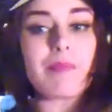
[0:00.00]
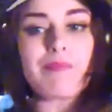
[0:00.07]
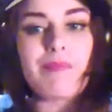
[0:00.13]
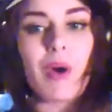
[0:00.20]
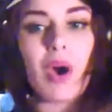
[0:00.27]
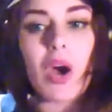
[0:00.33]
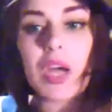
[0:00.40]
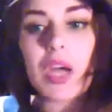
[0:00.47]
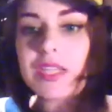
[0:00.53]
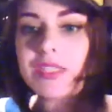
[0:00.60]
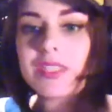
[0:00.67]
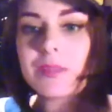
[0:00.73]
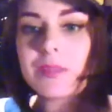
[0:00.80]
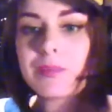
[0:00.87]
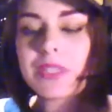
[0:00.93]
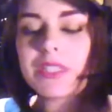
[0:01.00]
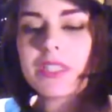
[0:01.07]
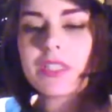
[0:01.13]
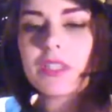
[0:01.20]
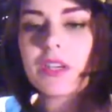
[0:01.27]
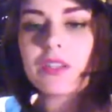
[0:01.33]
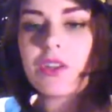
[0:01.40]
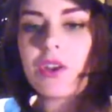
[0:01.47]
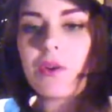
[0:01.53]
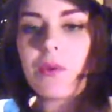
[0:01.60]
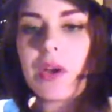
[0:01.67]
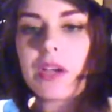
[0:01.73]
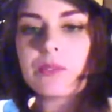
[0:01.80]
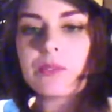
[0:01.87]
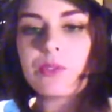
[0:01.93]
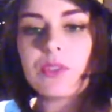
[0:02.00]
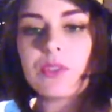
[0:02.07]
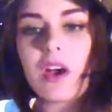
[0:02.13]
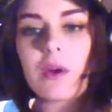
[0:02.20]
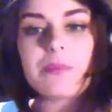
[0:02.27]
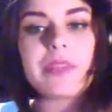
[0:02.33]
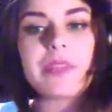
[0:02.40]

body simply did not know how to calm